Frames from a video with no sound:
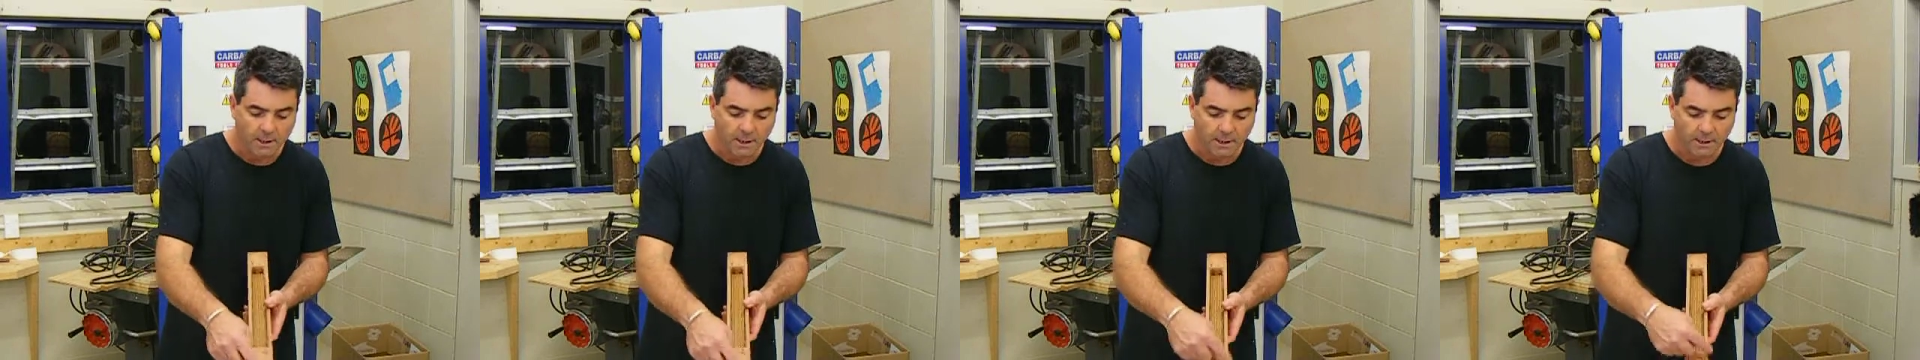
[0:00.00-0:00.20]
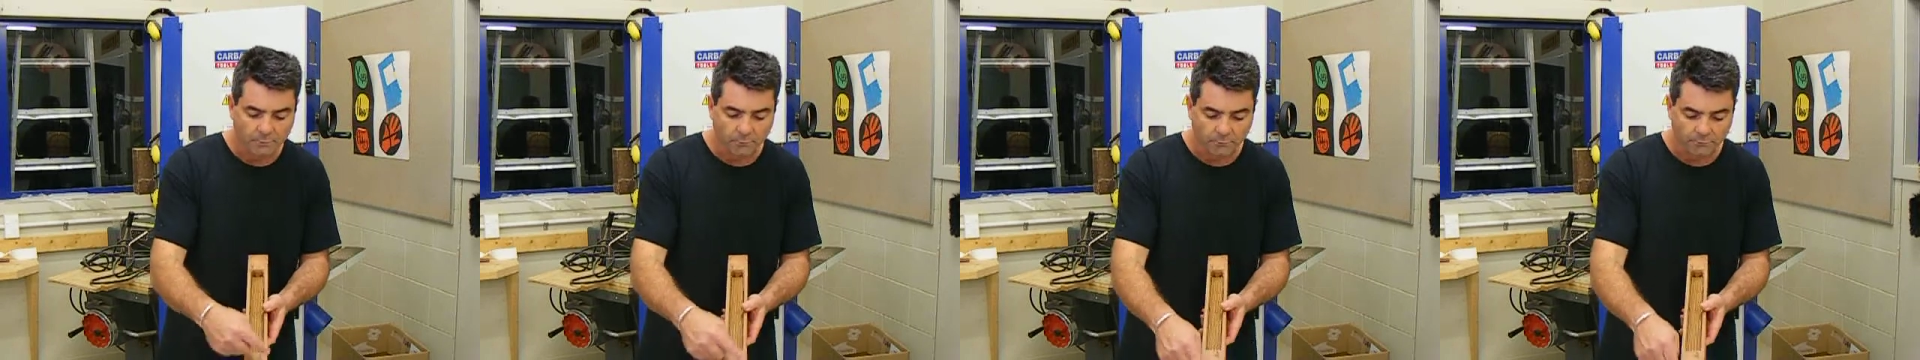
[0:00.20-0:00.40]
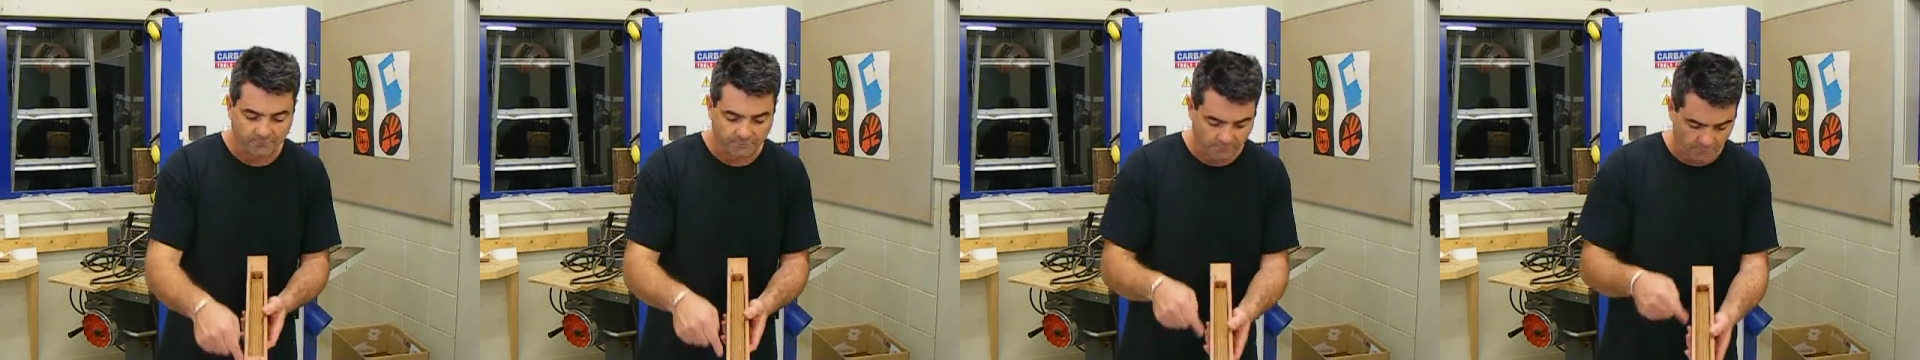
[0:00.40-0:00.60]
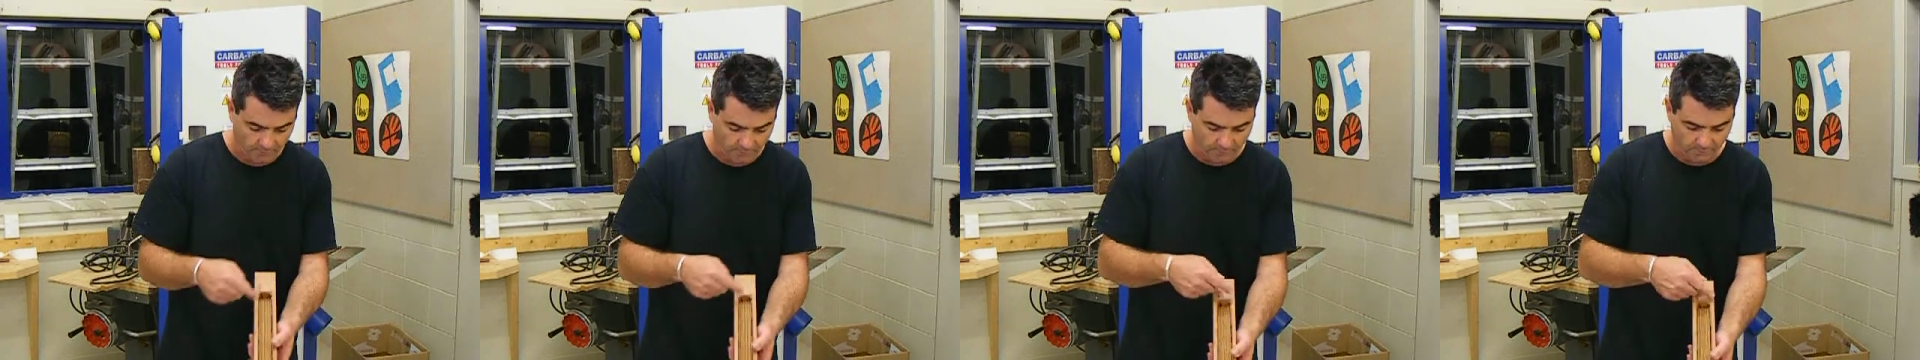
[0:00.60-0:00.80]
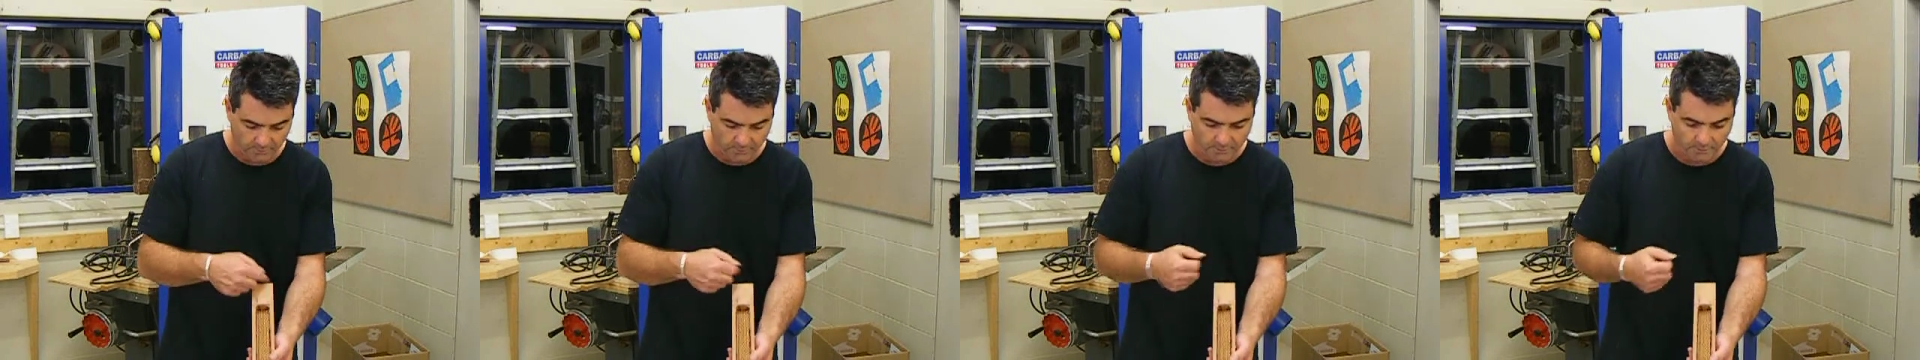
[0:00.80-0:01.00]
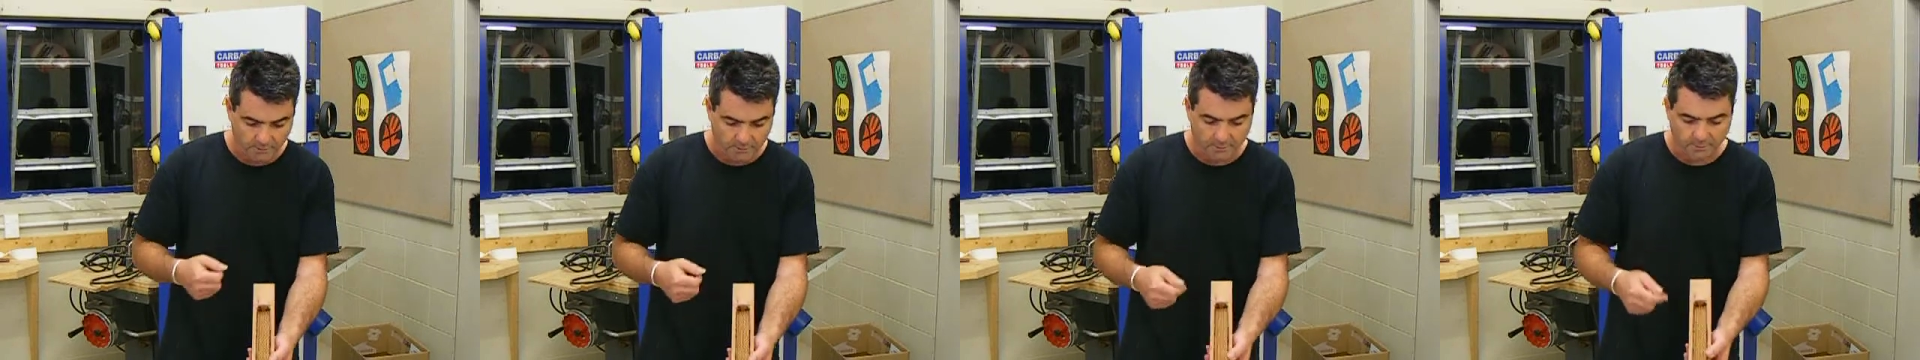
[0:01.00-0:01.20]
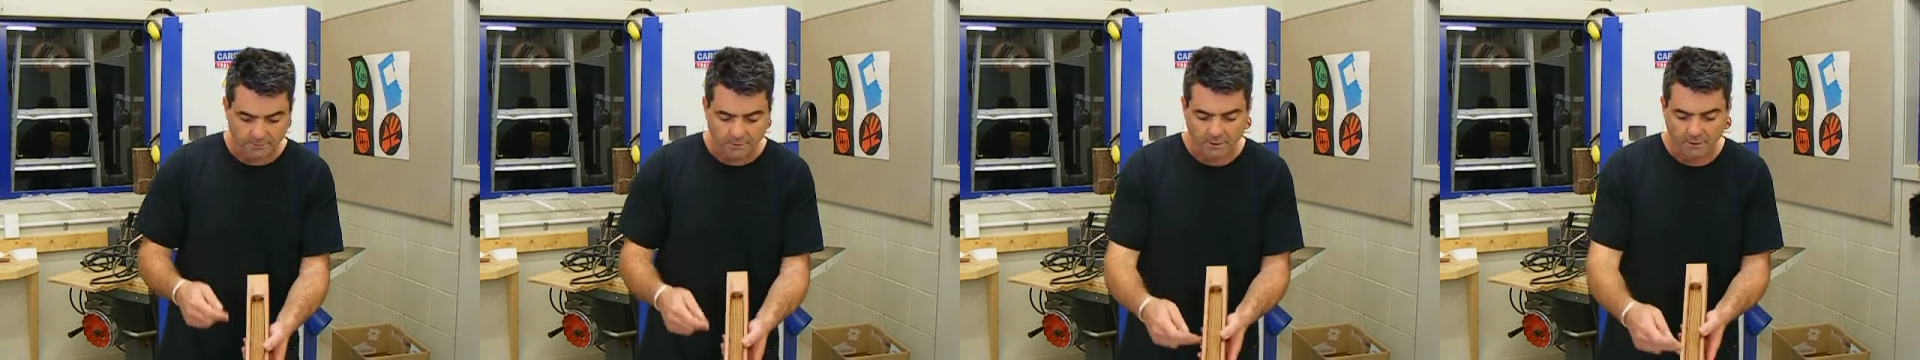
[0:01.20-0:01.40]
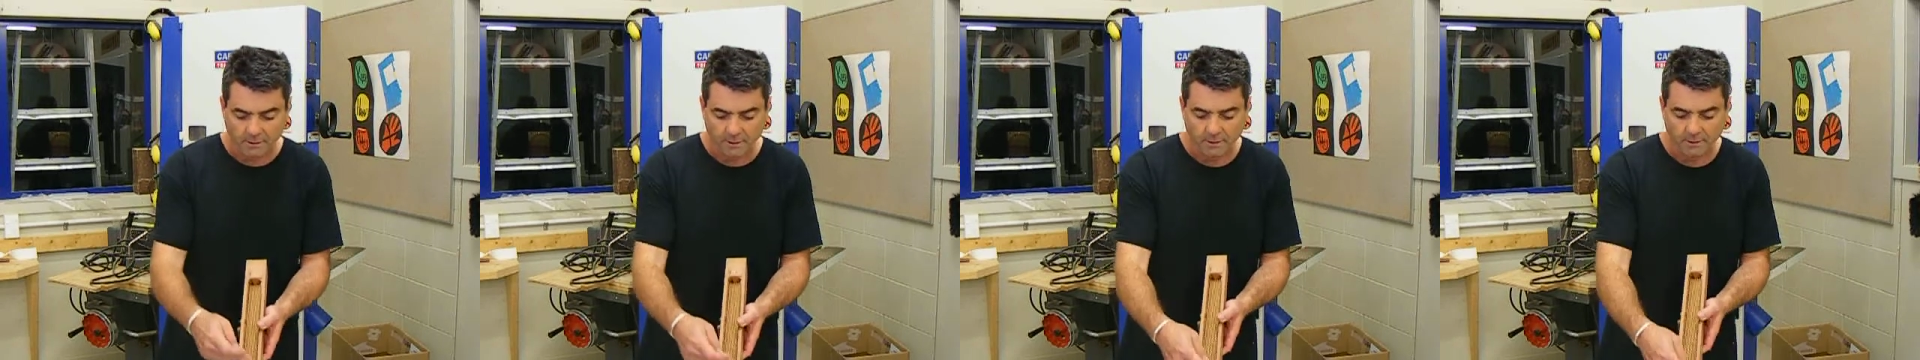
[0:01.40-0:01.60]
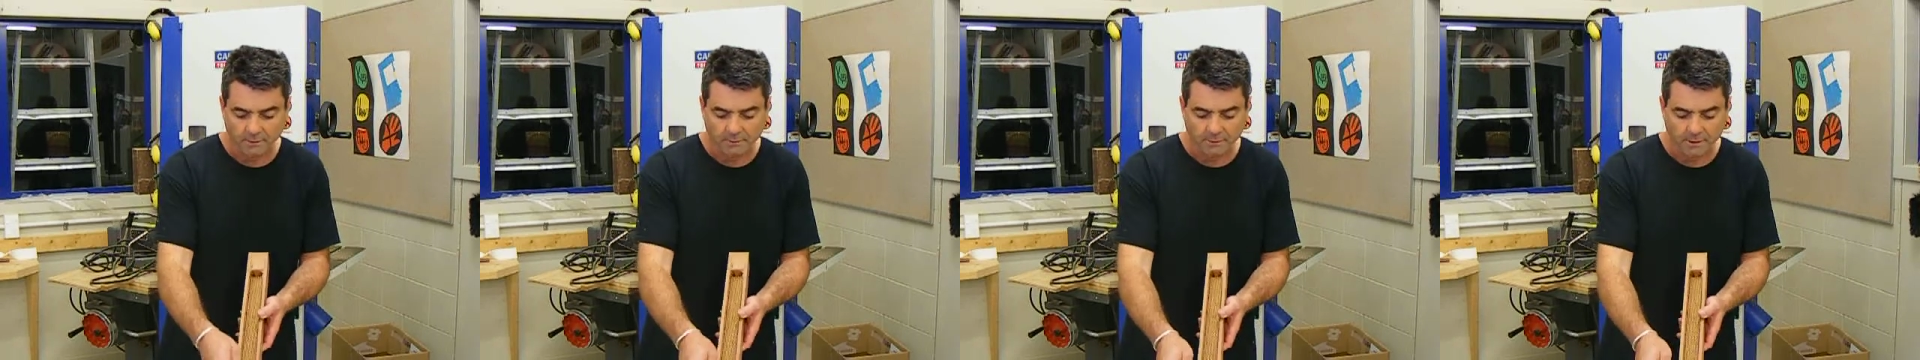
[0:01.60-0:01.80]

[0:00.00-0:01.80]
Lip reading: and also the